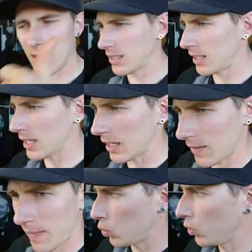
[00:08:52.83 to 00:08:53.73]
I dig it.
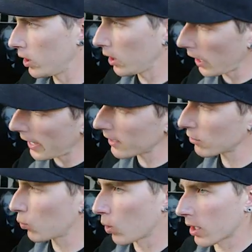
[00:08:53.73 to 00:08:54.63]
Do the
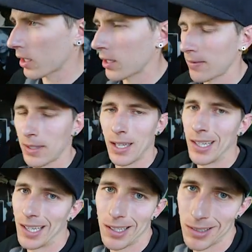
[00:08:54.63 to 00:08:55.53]
last one.
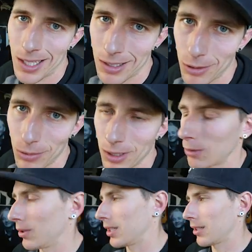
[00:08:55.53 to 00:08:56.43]
I only got 2
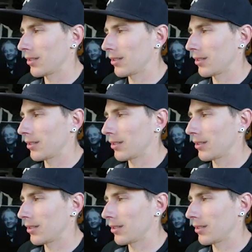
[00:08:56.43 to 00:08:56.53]
this week.